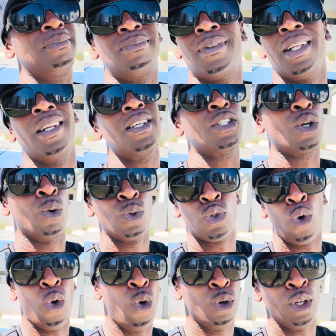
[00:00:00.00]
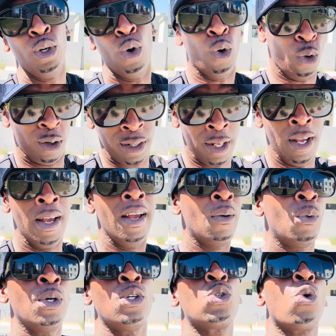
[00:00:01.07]
the list goes on and on.
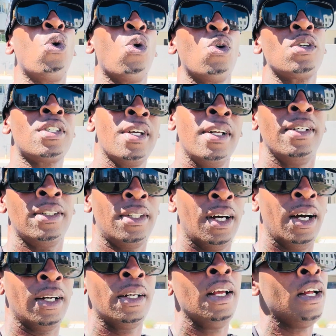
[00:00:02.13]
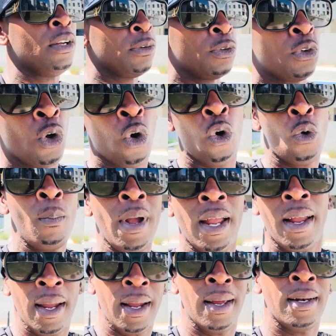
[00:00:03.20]
When it's all said and done, no
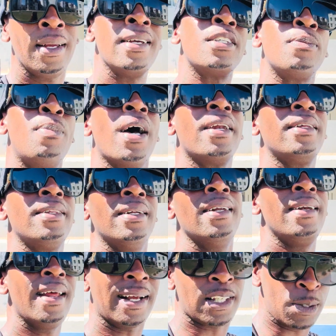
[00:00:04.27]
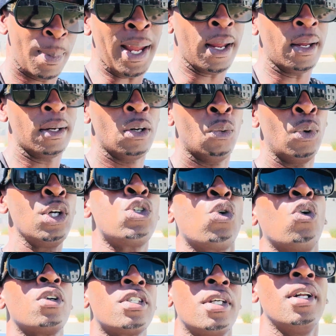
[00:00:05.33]
man is better than the next man. When it's
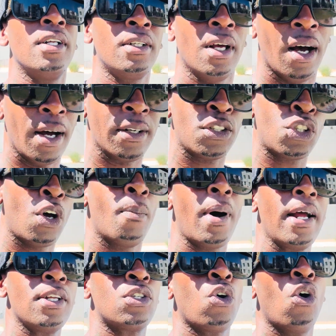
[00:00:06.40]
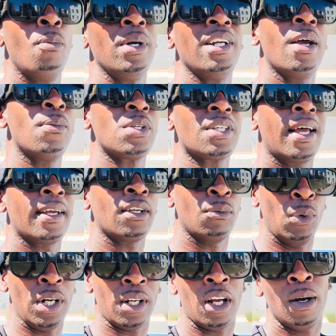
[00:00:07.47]
all said and done, somebody told me, it was like
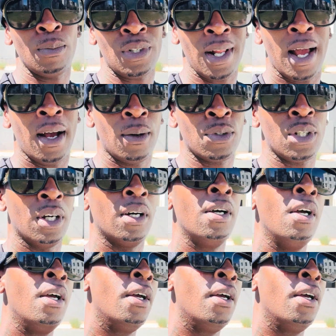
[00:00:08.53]
when it comes down to,